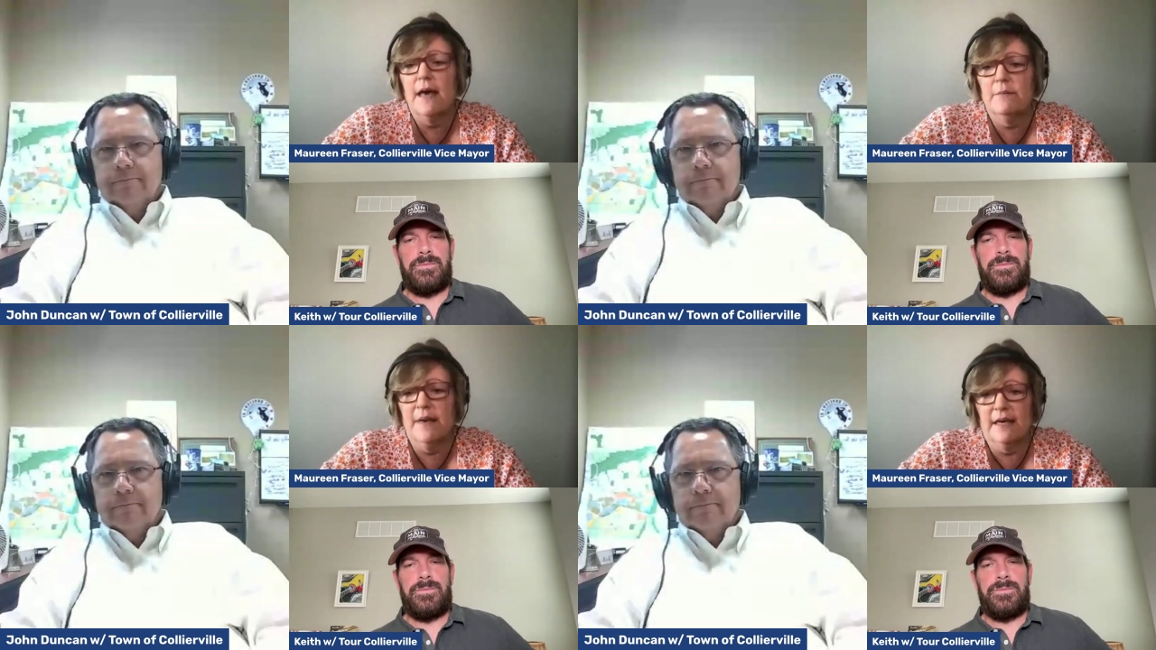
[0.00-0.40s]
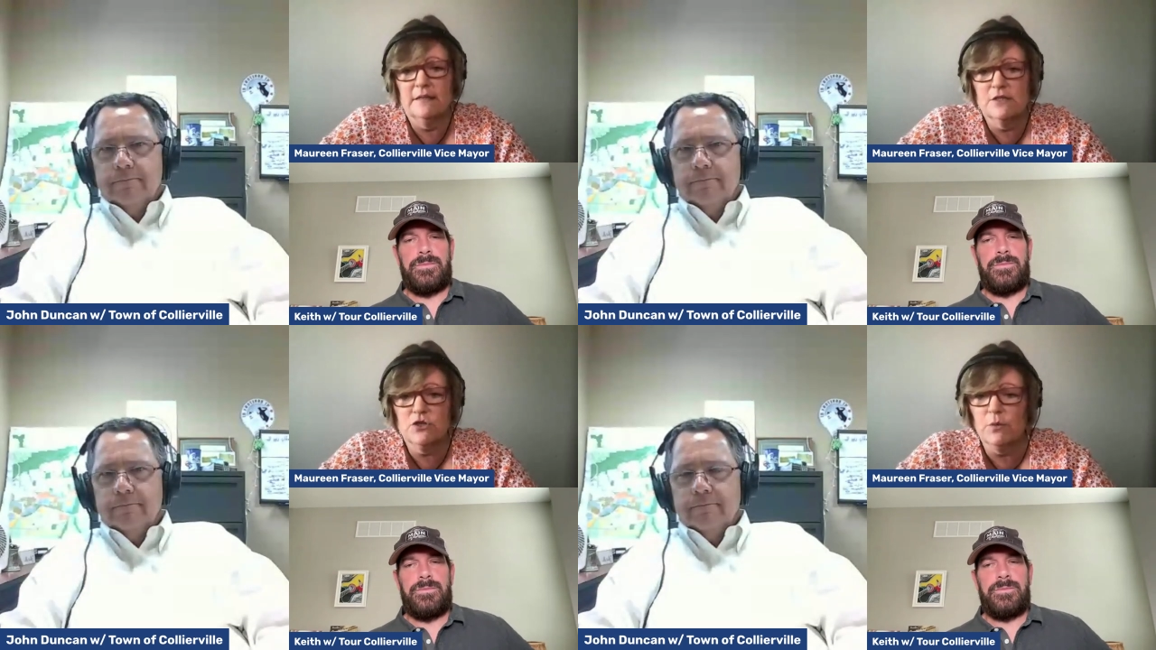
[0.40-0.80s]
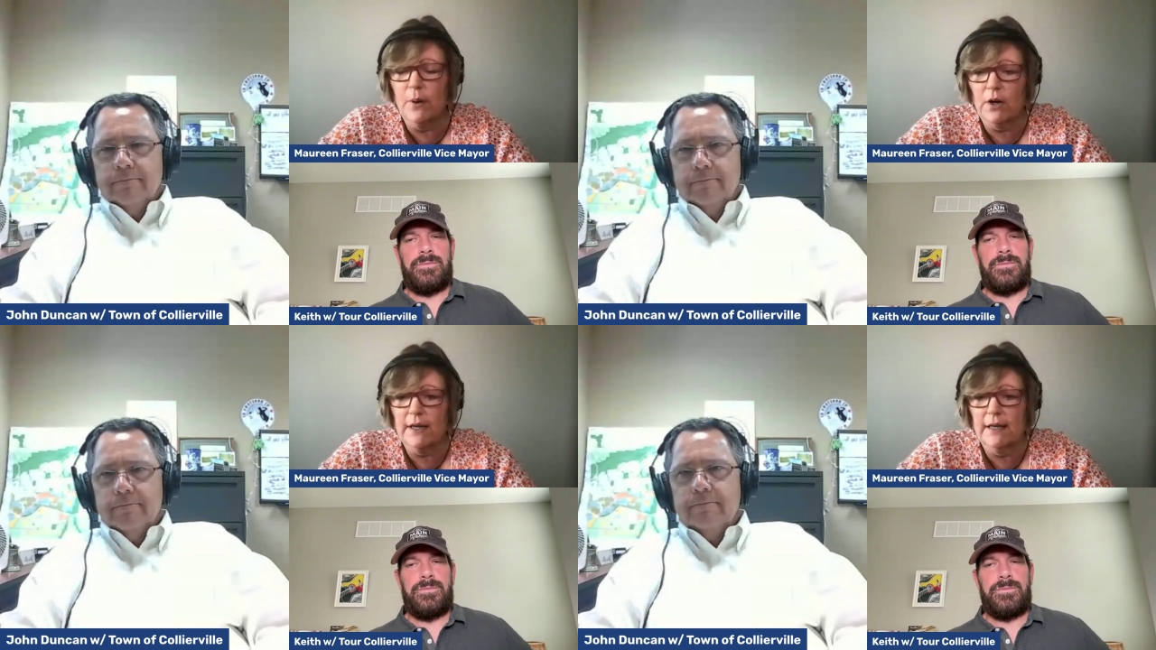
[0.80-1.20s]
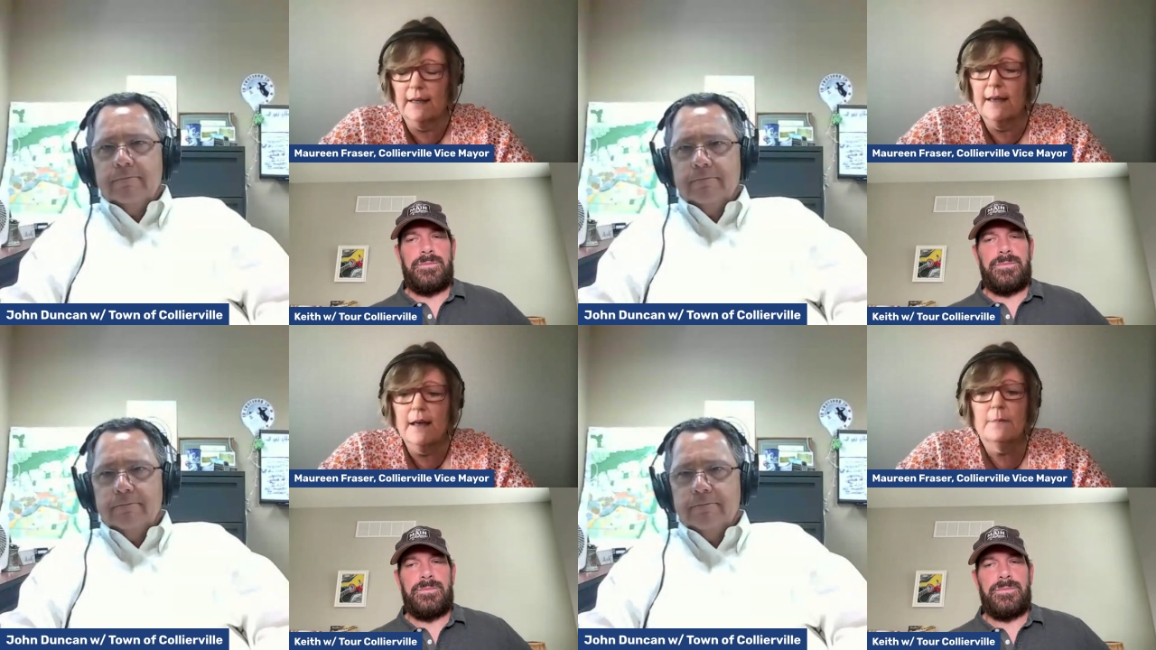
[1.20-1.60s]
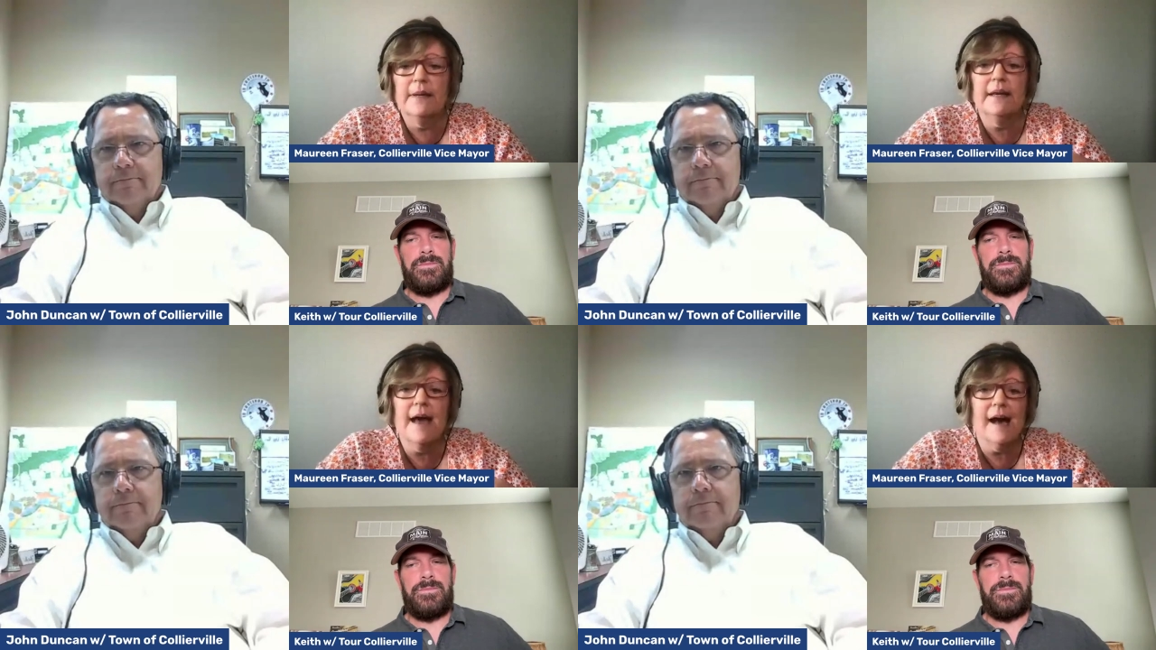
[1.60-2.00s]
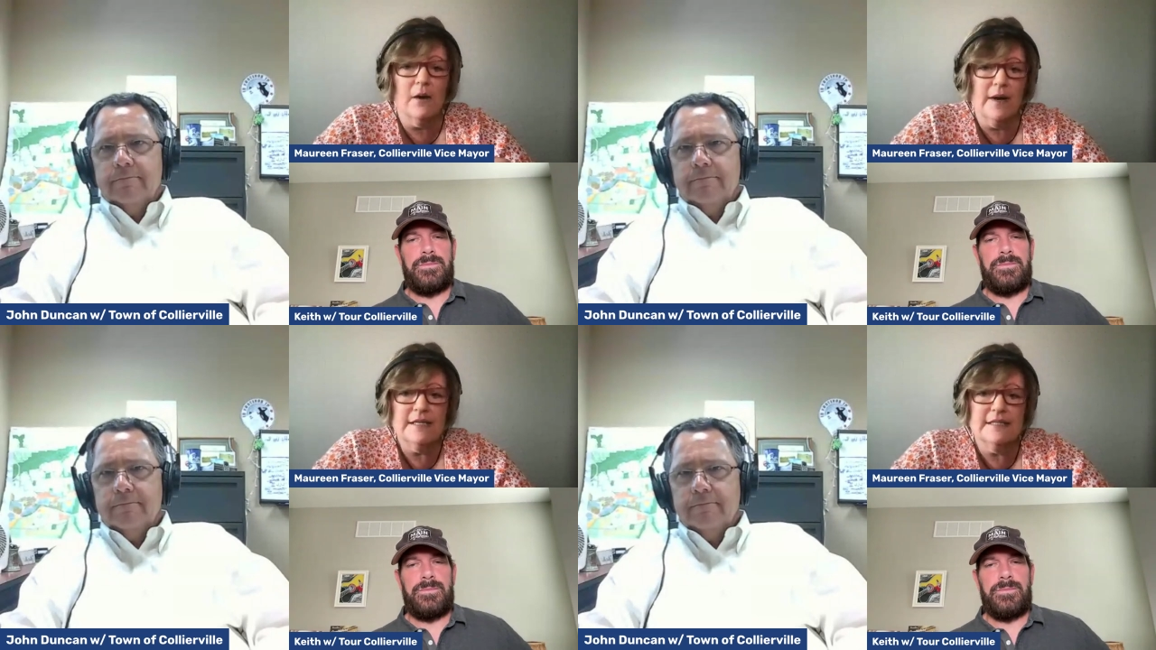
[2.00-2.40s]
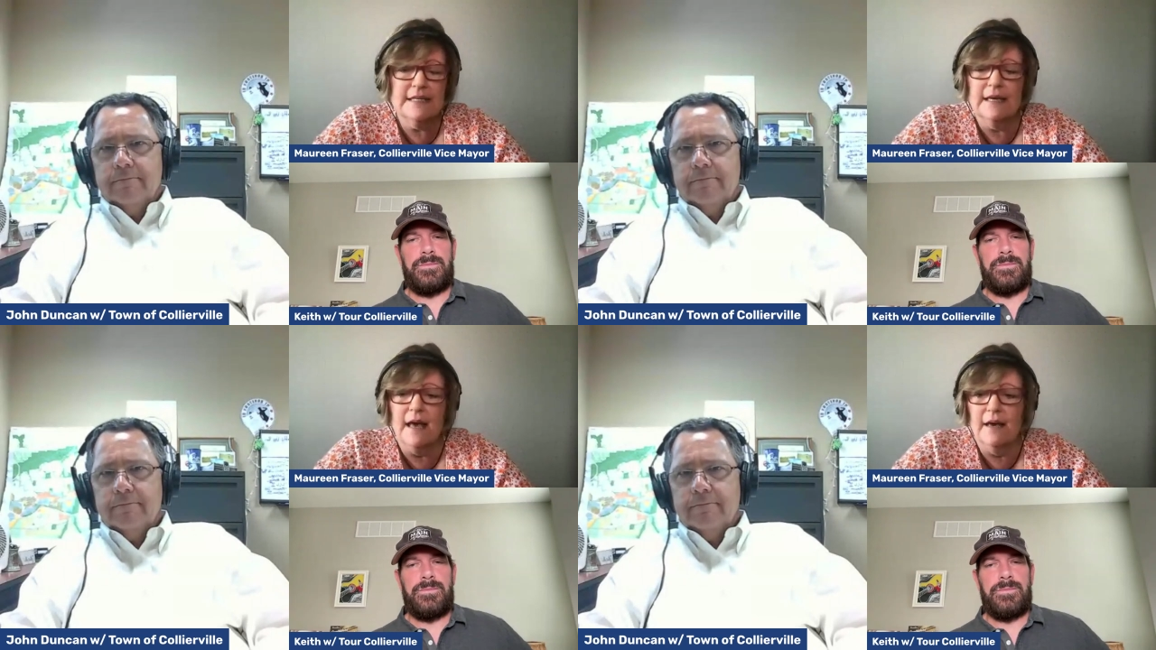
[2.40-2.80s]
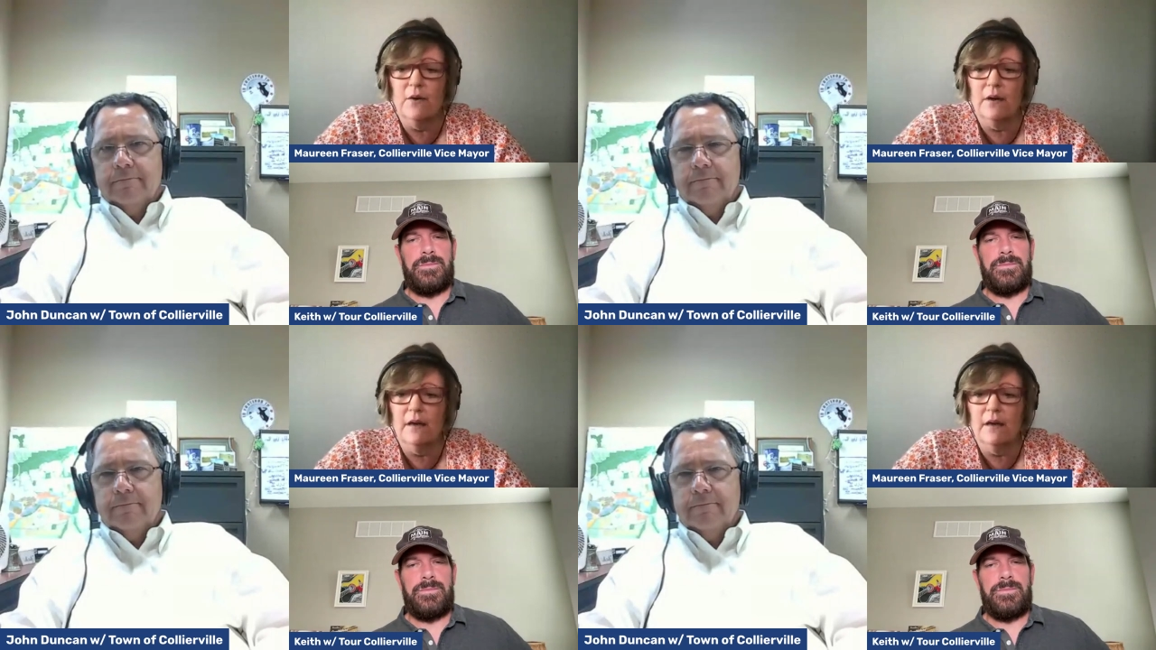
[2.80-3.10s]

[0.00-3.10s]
Speaker 1: and make additional parking. But now I see a,